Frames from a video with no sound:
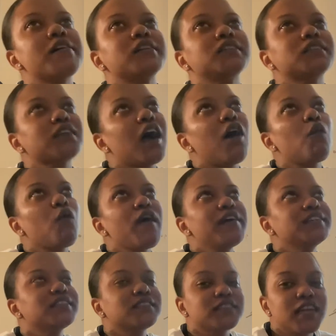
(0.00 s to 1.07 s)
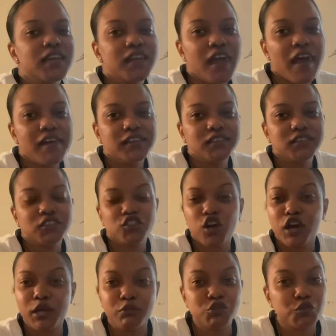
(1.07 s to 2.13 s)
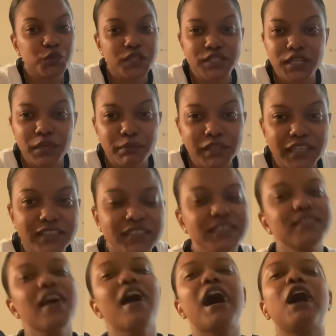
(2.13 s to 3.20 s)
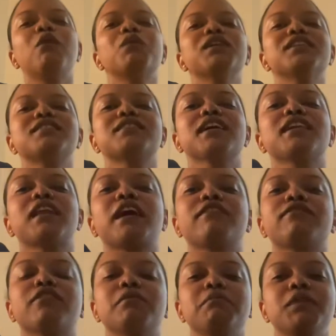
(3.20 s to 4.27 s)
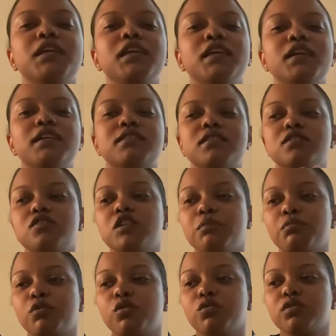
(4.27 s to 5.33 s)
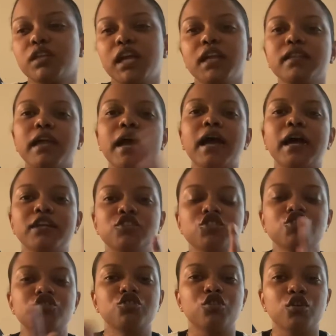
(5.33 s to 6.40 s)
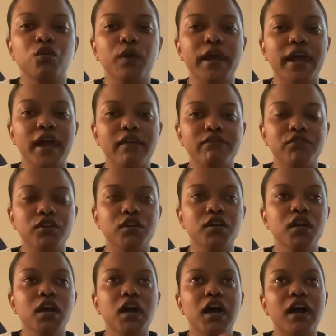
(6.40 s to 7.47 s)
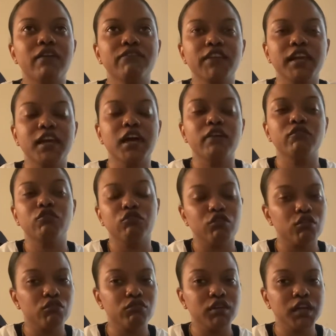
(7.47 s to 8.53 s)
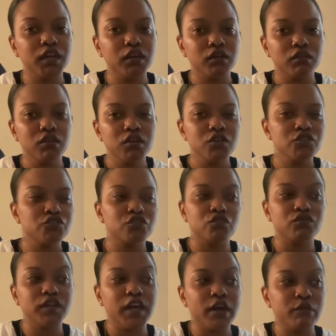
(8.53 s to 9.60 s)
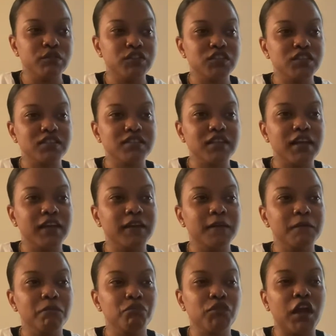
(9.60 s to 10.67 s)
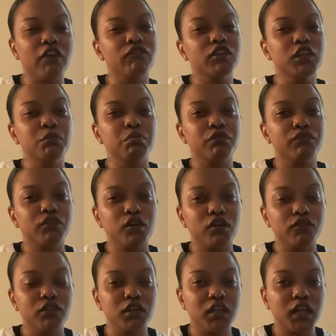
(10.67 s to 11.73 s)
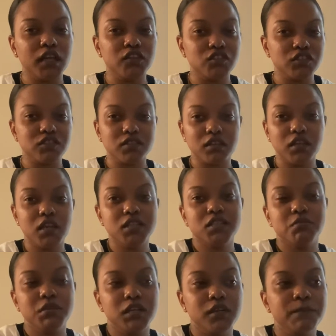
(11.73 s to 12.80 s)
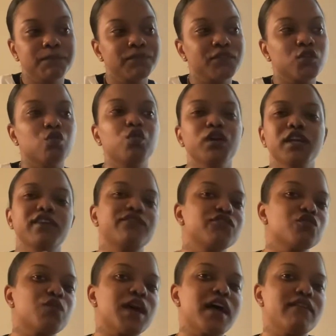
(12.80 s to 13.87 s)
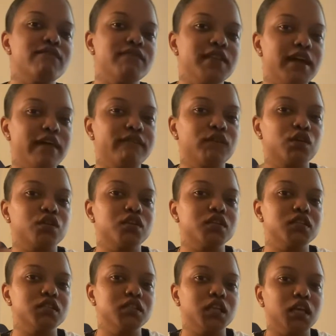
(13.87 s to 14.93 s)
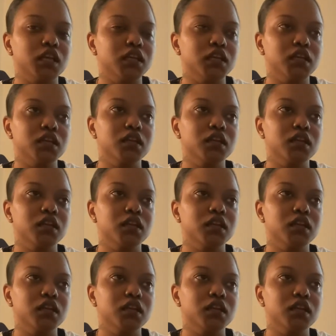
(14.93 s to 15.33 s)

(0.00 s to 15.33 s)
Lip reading: I wouldn't say that, sorry I'm chewing this gum like this, I wouldn't say like for me it's a typical thing that I just go after. I think I've grown now, so now it's just like, I really prefer if you're like just a lesbian, or if you have never dated